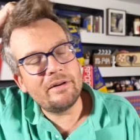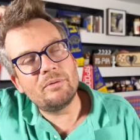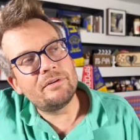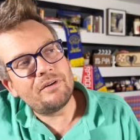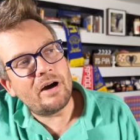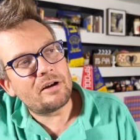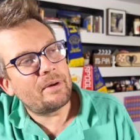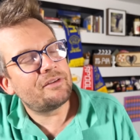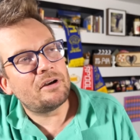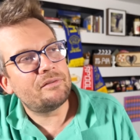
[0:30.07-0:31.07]
I don't want to flatter
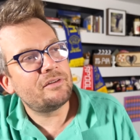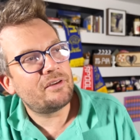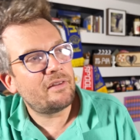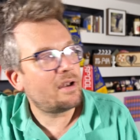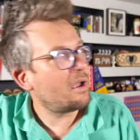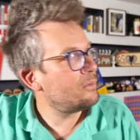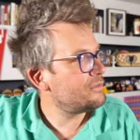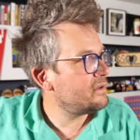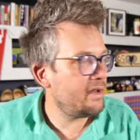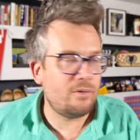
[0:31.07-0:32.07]
myself and say that I
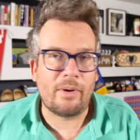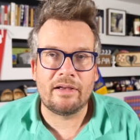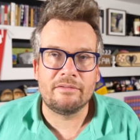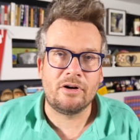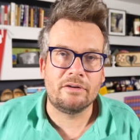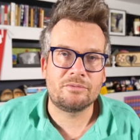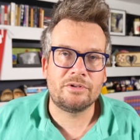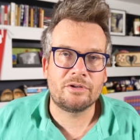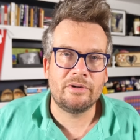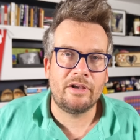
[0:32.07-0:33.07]
was in any way involved
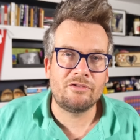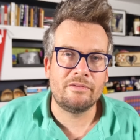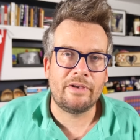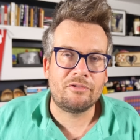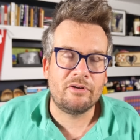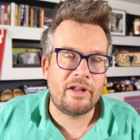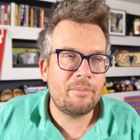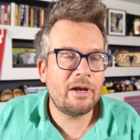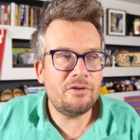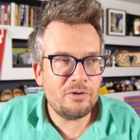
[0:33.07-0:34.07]
with the creation of Esther Day,
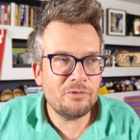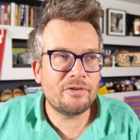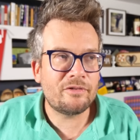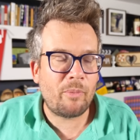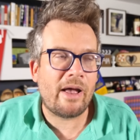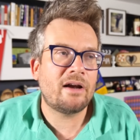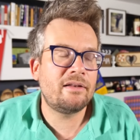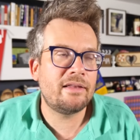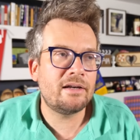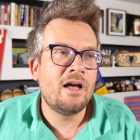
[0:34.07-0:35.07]
but I do
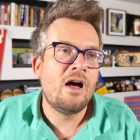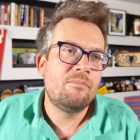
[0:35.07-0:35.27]
suspect that